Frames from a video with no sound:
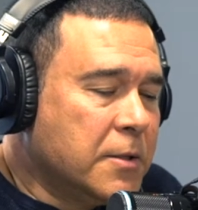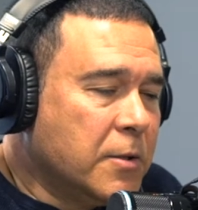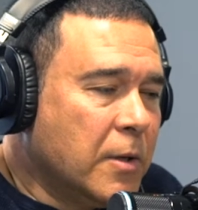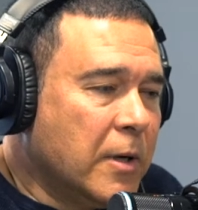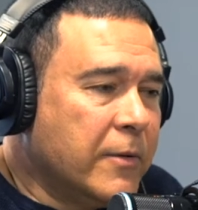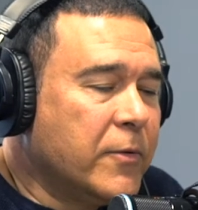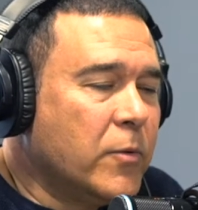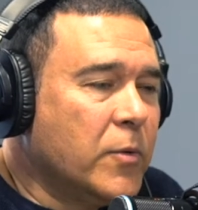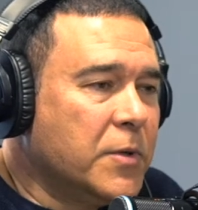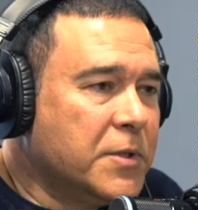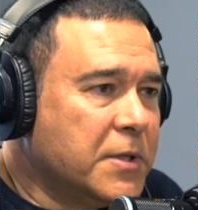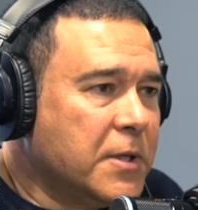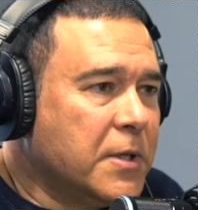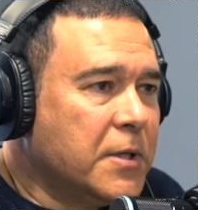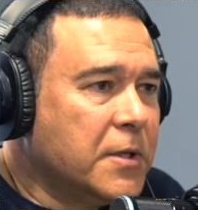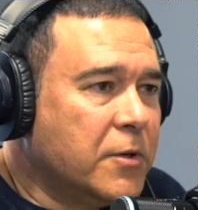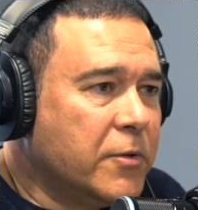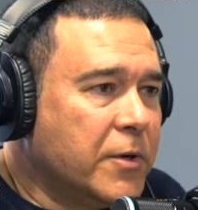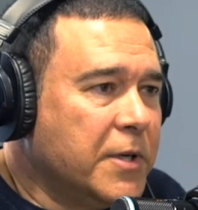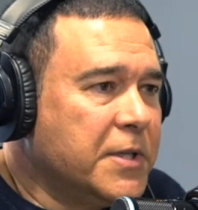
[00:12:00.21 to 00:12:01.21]
so everyone's
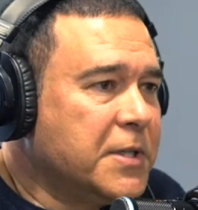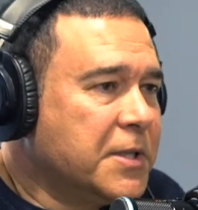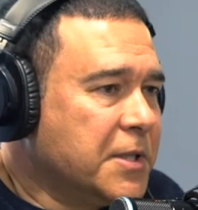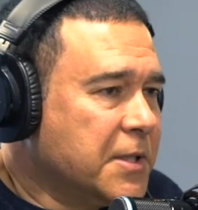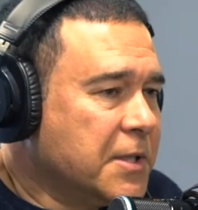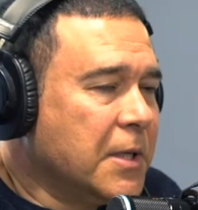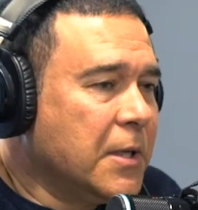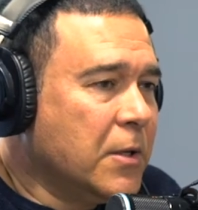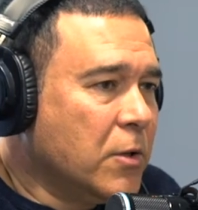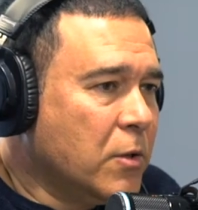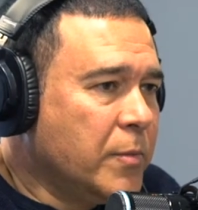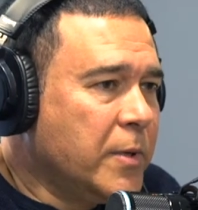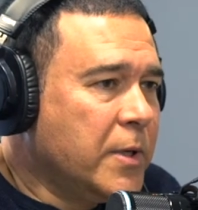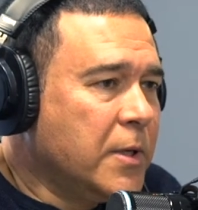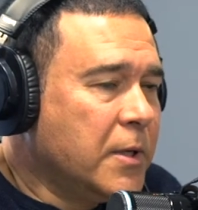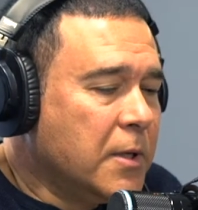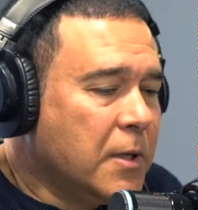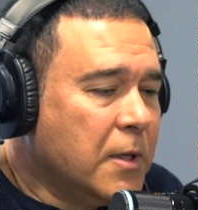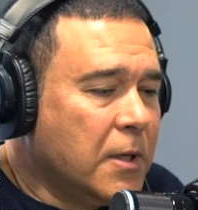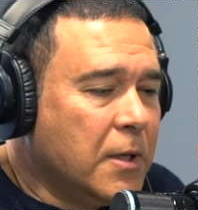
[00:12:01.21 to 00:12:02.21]
increased just a little bit.
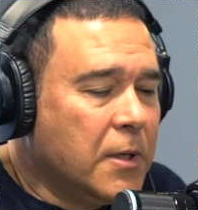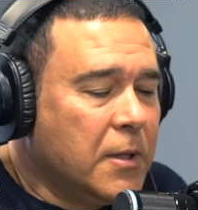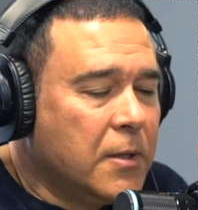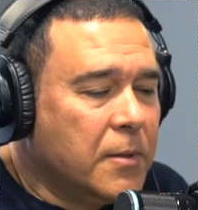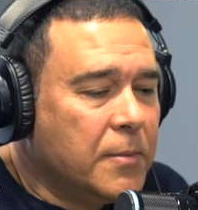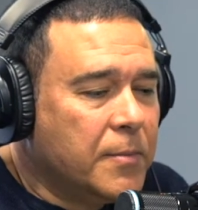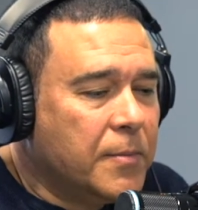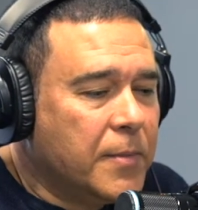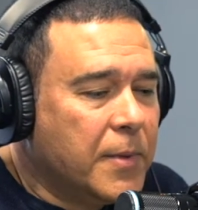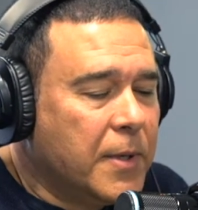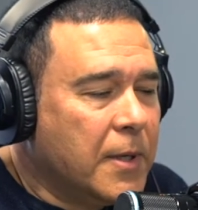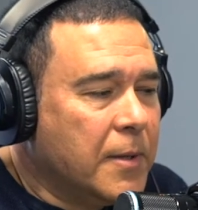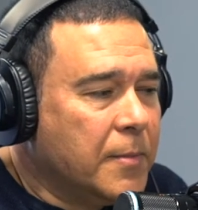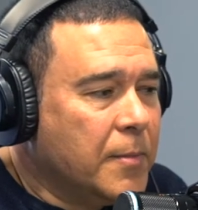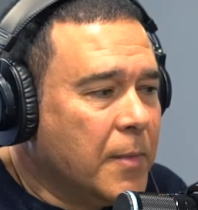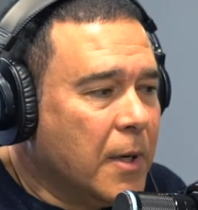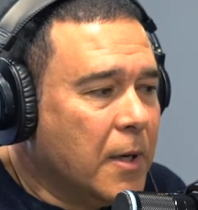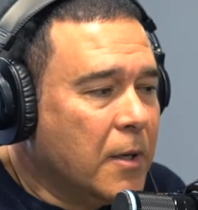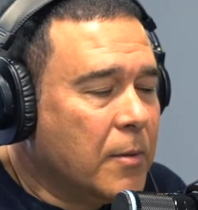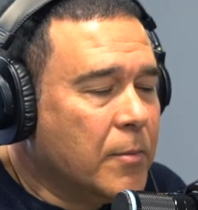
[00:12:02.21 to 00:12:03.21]
Uh,
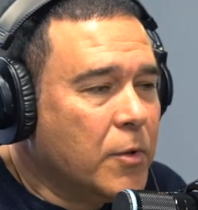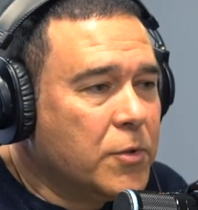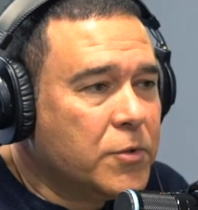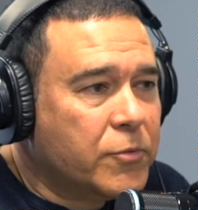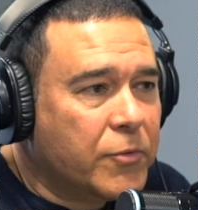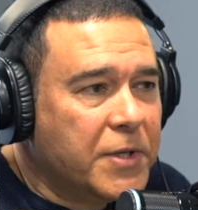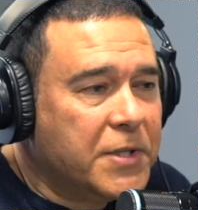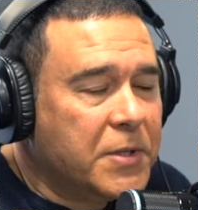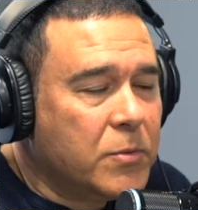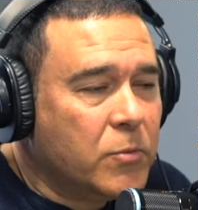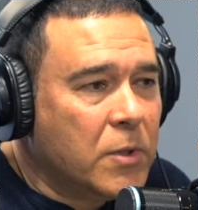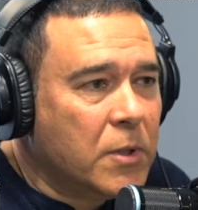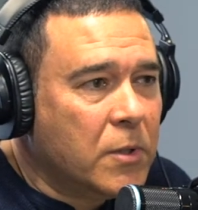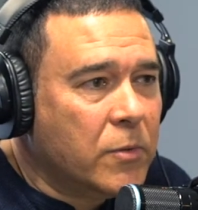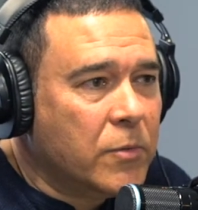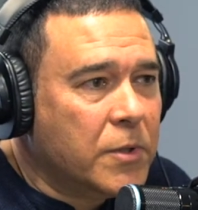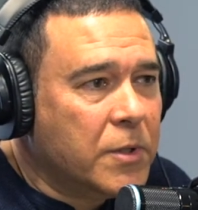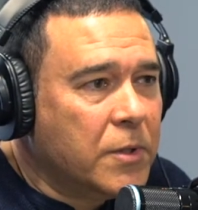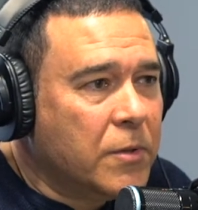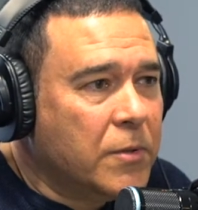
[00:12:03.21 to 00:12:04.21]
um, our most recent one that
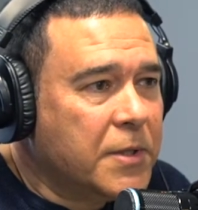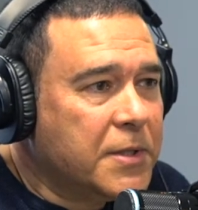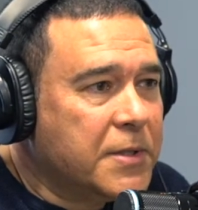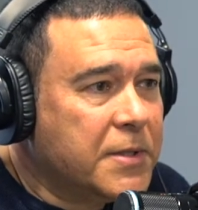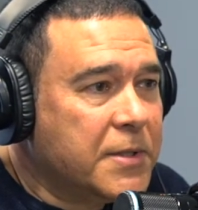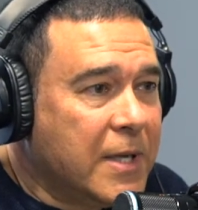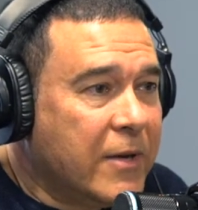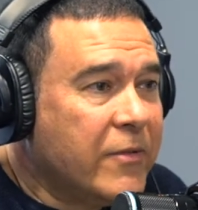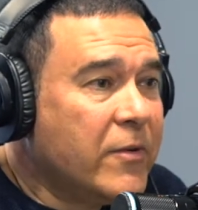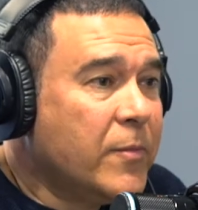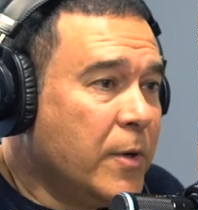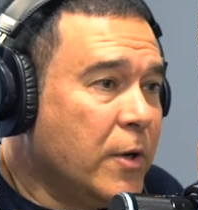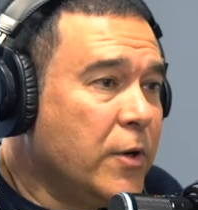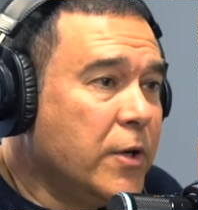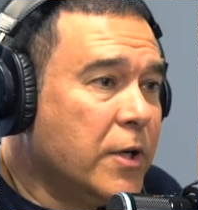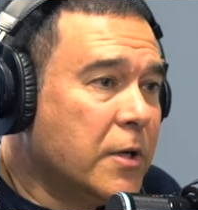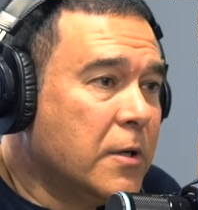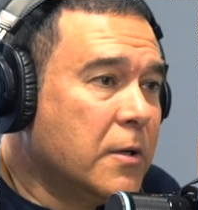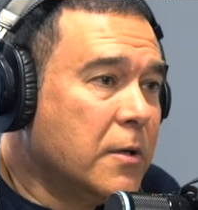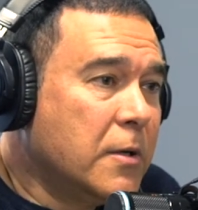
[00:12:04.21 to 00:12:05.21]
we're doing is seven
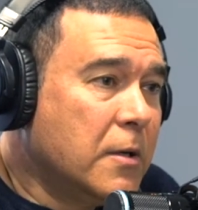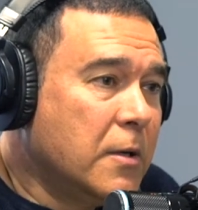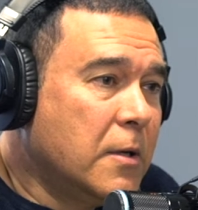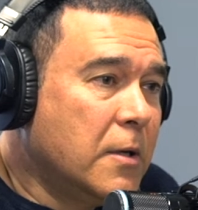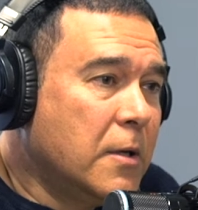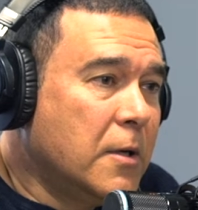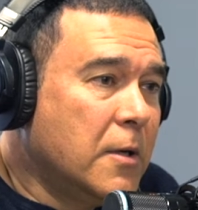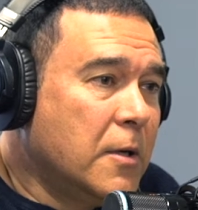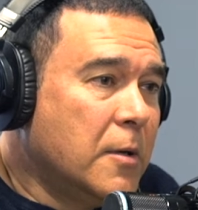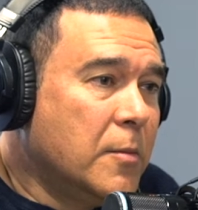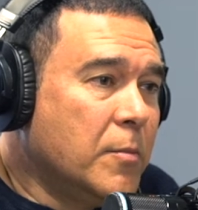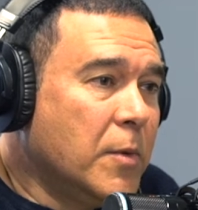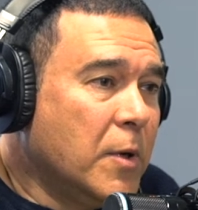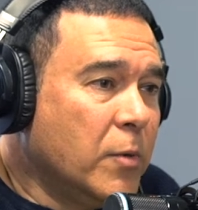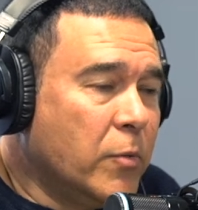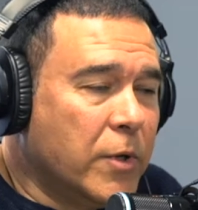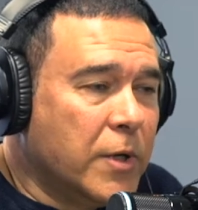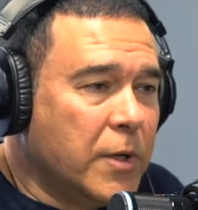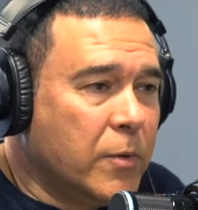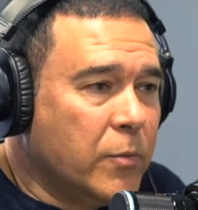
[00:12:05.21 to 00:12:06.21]
million, but
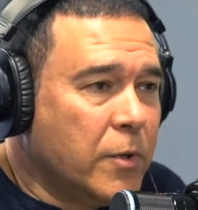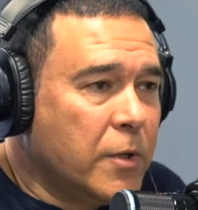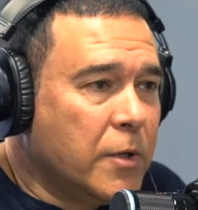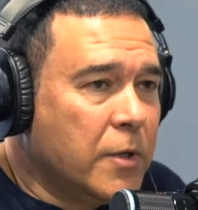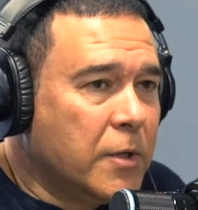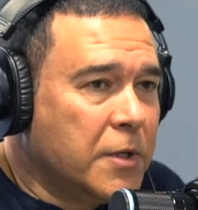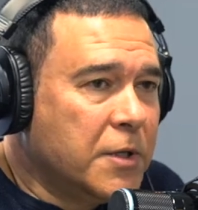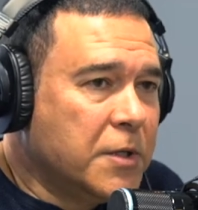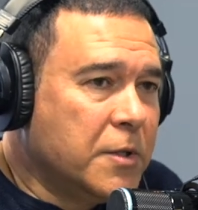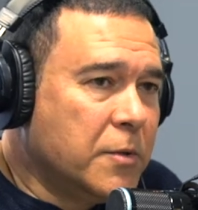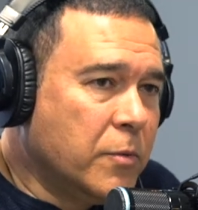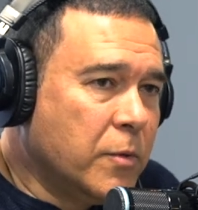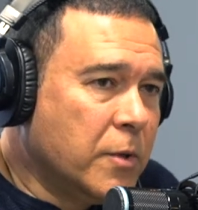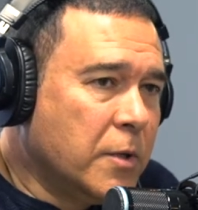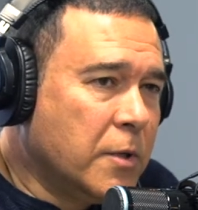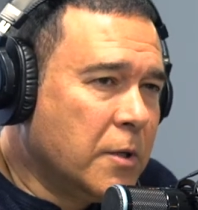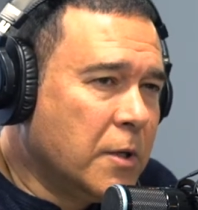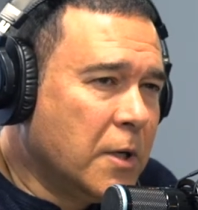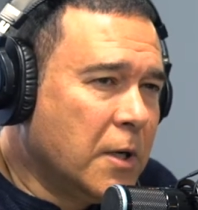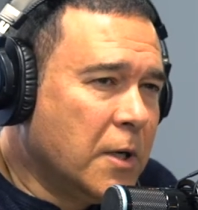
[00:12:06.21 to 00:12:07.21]
we're we're
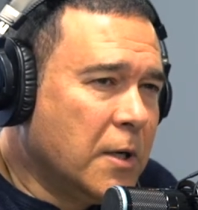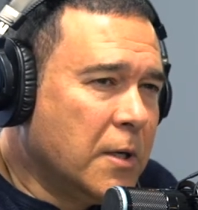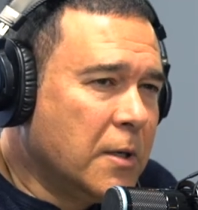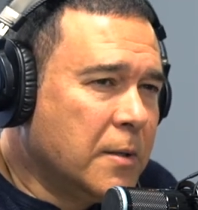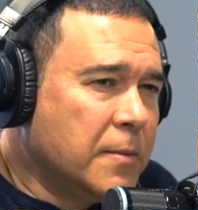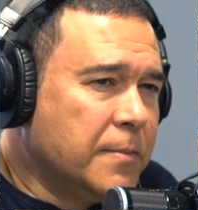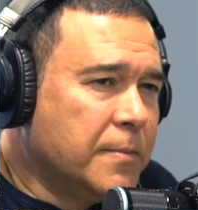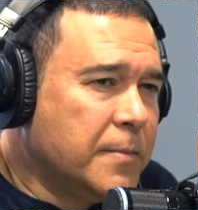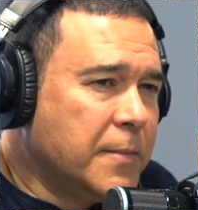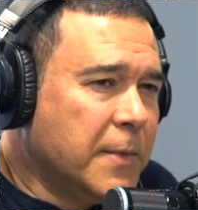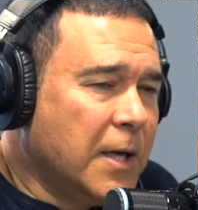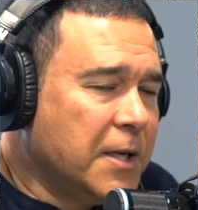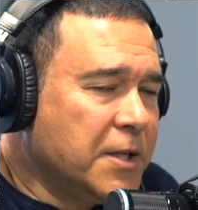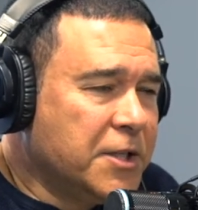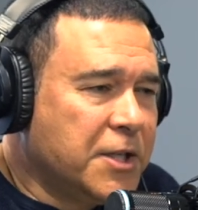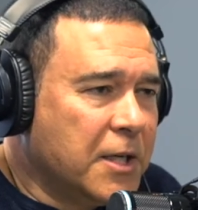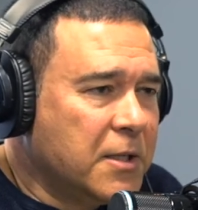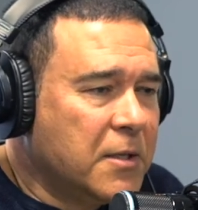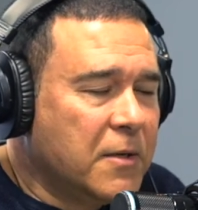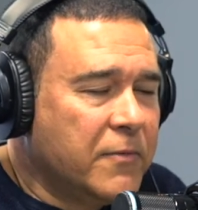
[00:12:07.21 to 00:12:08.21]
we're uh, not
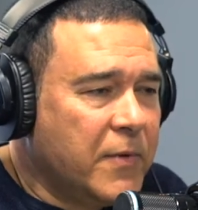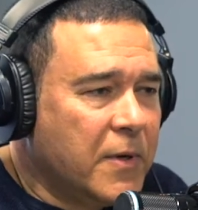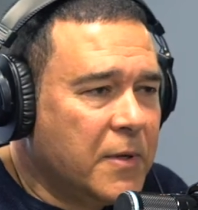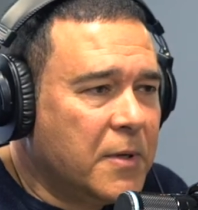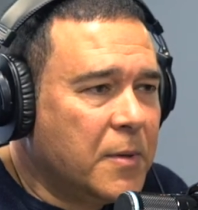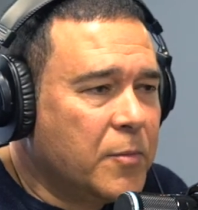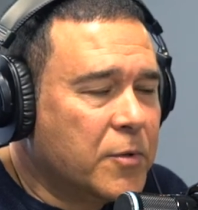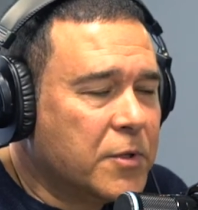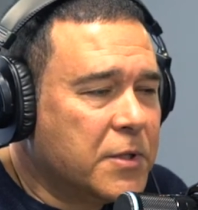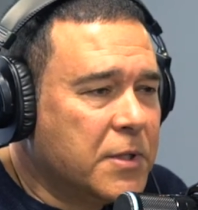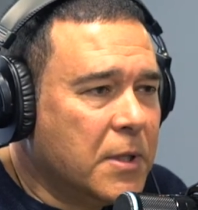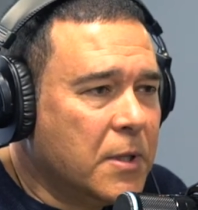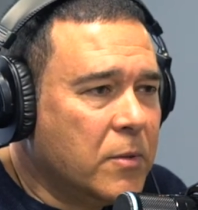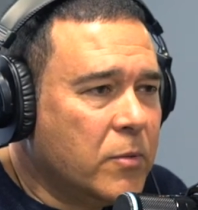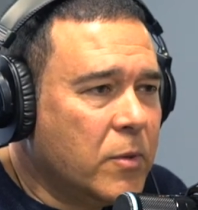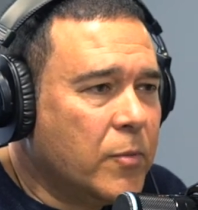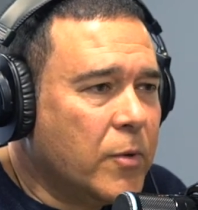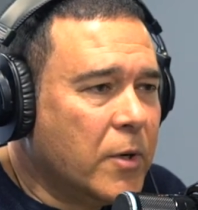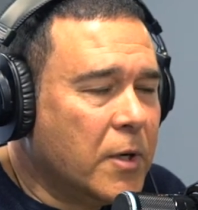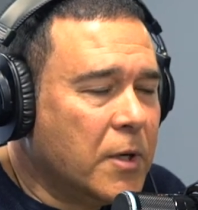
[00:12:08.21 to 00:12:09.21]
injecting fifty percent.
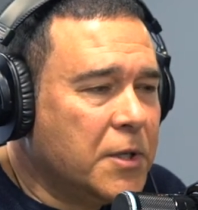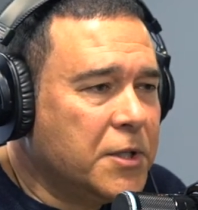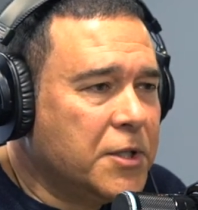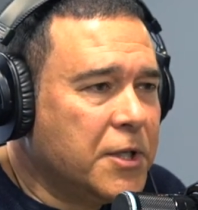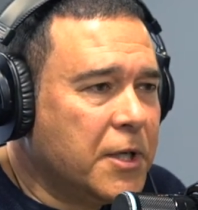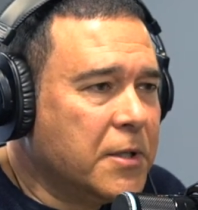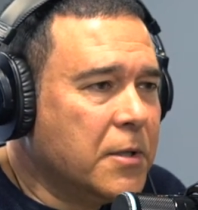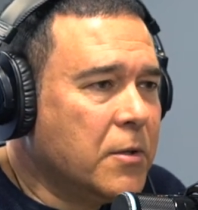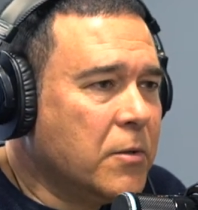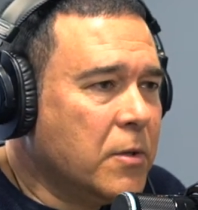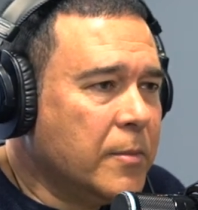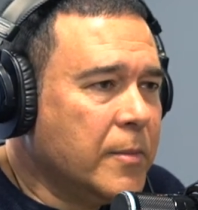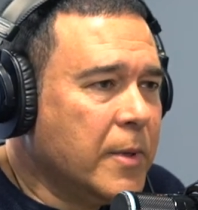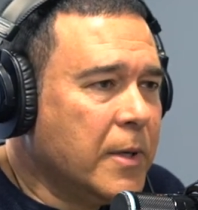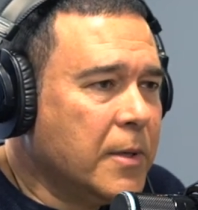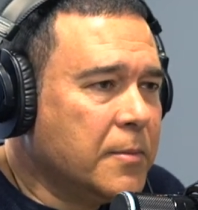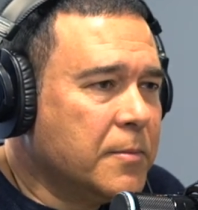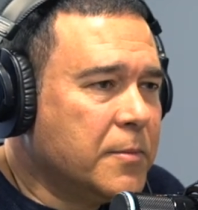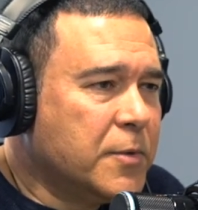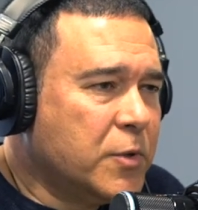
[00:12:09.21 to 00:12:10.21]
We're probably injecting only
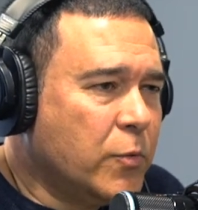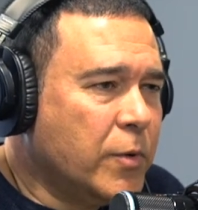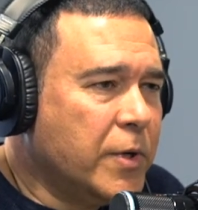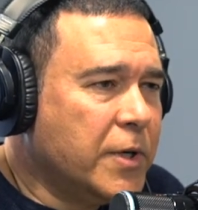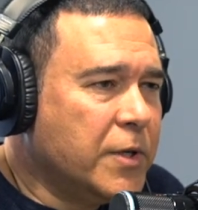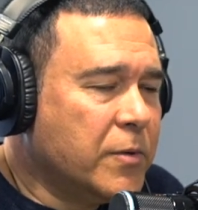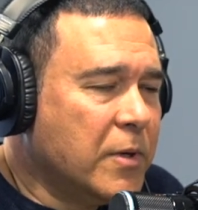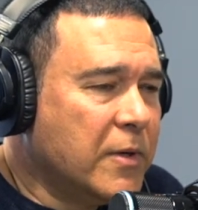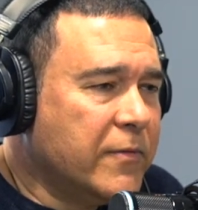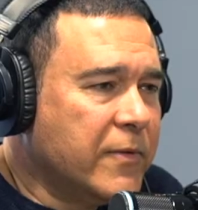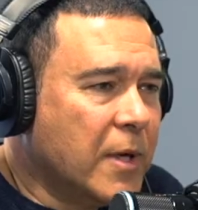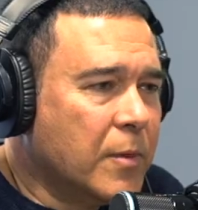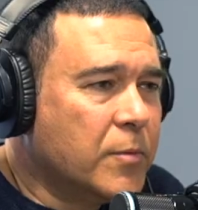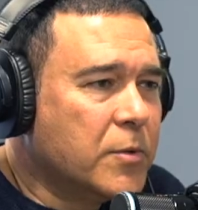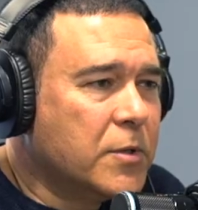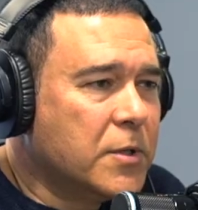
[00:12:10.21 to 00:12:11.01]
about twenty, twenty-five